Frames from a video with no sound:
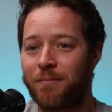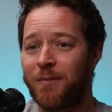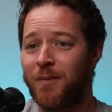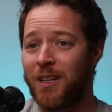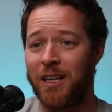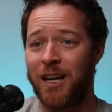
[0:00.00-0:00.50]

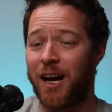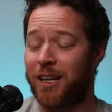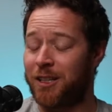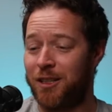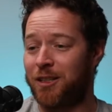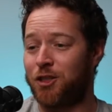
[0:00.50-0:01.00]
yeah,
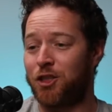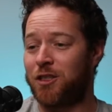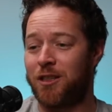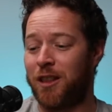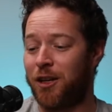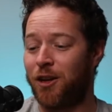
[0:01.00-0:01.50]
it's
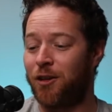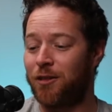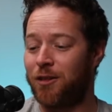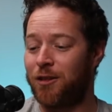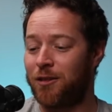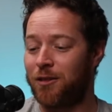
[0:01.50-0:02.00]
just, you know,
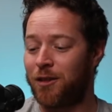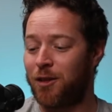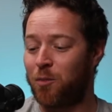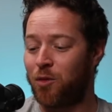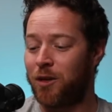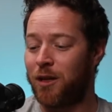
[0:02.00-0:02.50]
they're
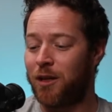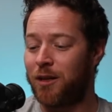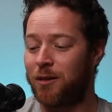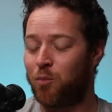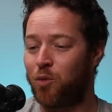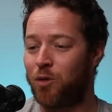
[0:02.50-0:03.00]
pretty
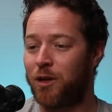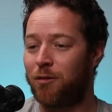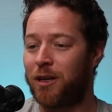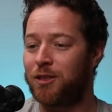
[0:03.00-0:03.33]
crazy